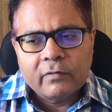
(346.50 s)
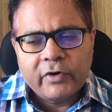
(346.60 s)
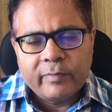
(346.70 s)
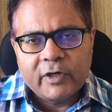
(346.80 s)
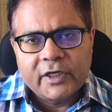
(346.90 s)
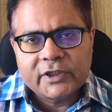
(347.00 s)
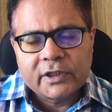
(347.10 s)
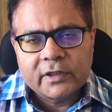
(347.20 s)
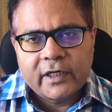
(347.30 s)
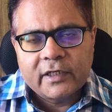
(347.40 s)

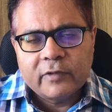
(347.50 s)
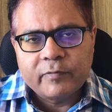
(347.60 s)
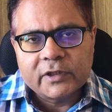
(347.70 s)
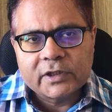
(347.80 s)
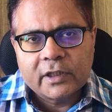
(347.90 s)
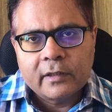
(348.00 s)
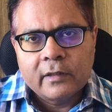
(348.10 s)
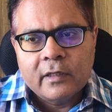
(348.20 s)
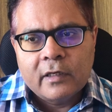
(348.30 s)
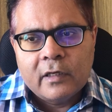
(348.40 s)
trepidation that the person
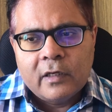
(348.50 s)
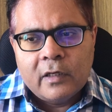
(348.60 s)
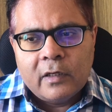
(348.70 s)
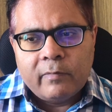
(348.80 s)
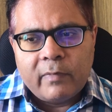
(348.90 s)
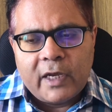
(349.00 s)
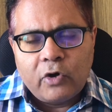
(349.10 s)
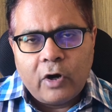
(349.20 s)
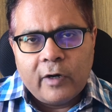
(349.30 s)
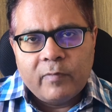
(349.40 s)
may
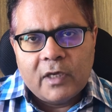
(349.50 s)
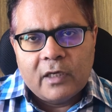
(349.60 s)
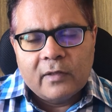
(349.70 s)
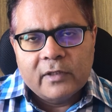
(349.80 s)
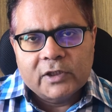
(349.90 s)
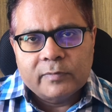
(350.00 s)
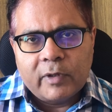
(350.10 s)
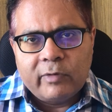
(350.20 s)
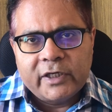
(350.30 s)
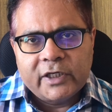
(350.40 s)
not be in this
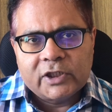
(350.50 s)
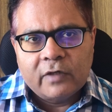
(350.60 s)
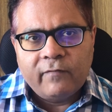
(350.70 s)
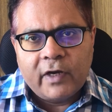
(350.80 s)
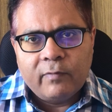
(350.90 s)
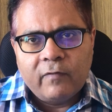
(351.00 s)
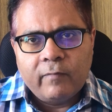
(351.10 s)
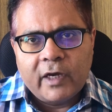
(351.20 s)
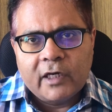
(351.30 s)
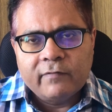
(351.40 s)
publication frame of
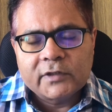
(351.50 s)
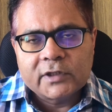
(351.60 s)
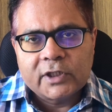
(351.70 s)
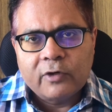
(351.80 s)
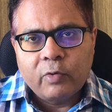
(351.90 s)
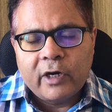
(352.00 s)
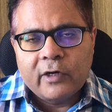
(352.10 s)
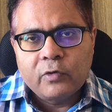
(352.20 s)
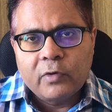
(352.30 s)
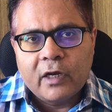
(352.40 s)
mind which is
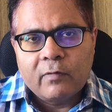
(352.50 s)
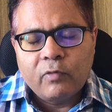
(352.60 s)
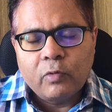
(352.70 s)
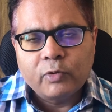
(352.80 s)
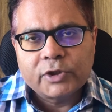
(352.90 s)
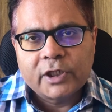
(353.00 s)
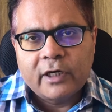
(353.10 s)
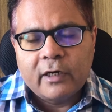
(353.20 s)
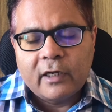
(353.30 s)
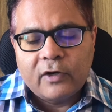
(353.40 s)
required to get promotion
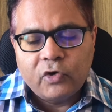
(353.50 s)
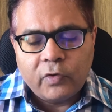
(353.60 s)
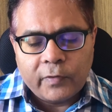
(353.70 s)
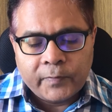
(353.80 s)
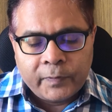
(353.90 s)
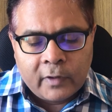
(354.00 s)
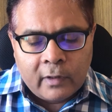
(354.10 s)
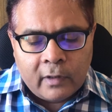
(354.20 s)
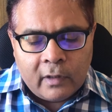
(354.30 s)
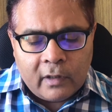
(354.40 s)
and tenure.
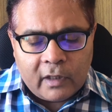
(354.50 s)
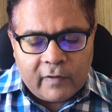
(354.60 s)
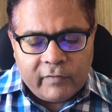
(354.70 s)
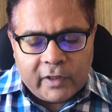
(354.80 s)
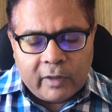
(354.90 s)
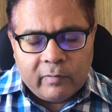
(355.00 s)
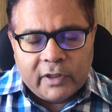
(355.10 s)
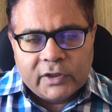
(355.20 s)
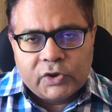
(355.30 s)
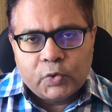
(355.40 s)
If the
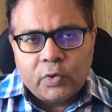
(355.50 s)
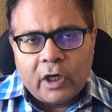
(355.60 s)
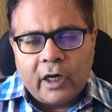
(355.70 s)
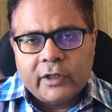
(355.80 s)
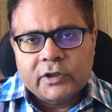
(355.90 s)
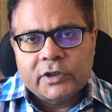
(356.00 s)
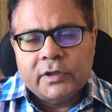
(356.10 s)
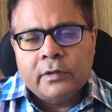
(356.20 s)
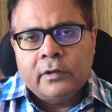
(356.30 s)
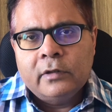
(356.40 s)
number is too large,
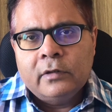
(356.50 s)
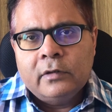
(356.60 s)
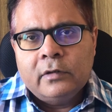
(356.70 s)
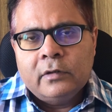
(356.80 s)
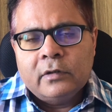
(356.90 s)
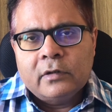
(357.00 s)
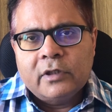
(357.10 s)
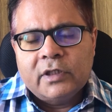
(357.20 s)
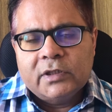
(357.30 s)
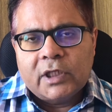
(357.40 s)

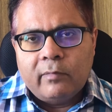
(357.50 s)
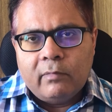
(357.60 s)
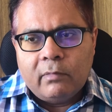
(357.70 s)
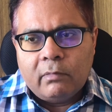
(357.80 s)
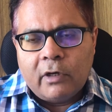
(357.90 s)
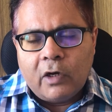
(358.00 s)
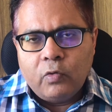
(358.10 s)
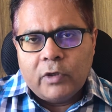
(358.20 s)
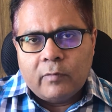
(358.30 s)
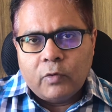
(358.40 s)
there is some
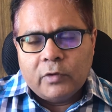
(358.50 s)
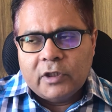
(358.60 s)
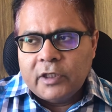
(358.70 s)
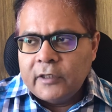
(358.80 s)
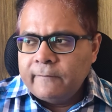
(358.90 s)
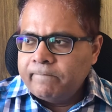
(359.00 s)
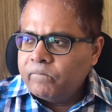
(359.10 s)
doubt about the